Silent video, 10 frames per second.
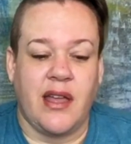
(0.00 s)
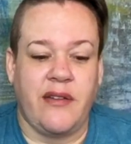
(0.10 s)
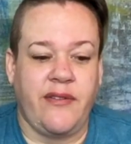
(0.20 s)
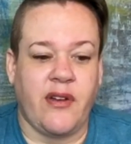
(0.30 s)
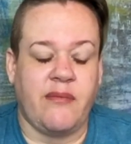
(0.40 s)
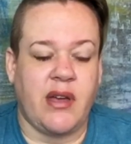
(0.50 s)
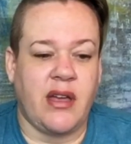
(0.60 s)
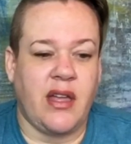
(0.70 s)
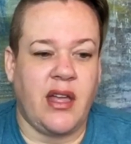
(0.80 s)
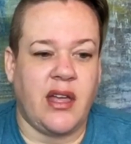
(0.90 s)
from
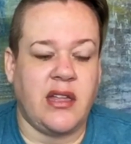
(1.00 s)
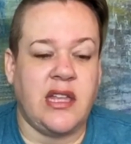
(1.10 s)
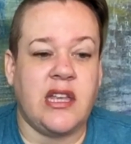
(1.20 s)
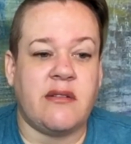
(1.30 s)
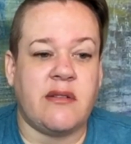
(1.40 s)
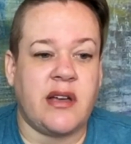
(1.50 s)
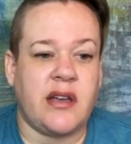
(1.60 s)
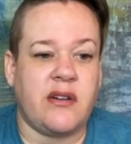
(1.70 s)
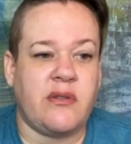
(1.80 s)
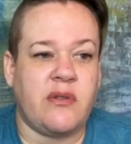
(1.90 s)
a year
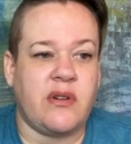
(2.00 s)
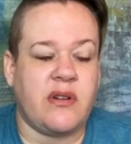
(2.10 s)
ago,